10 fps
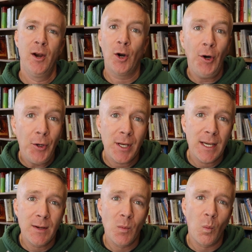
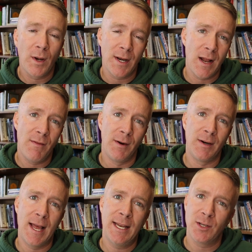hurting one another
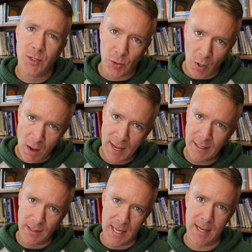and
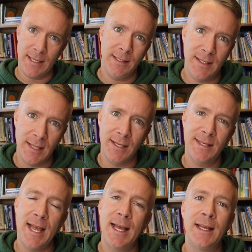drawing lines in the
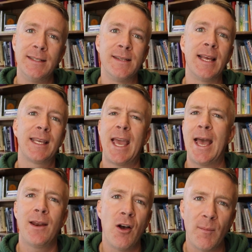sand that
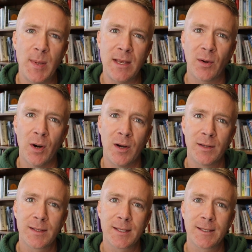cannot be
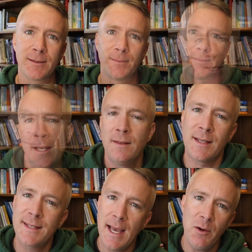crossed. The
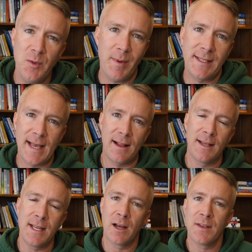scout
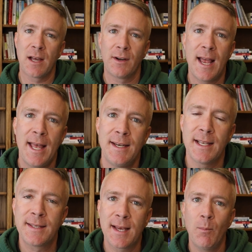mentality, on the other hand,
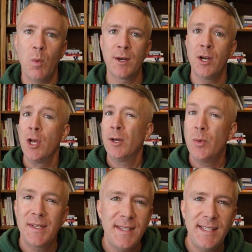is someone who
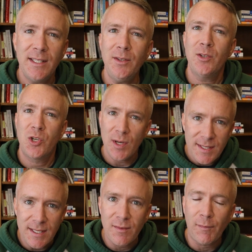is still
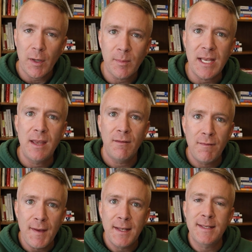just as firmly
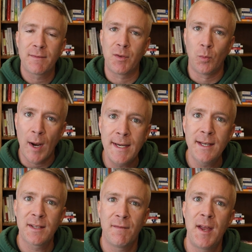convinced of the
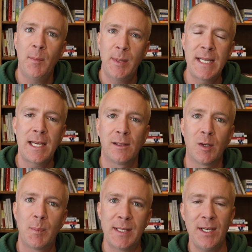rightness of their particular
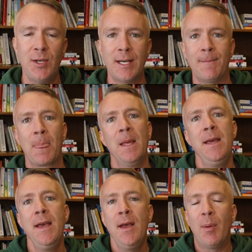position,
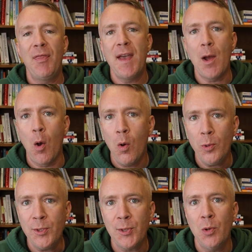but they
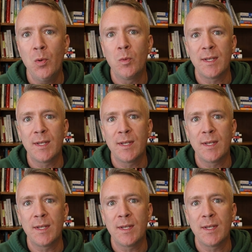also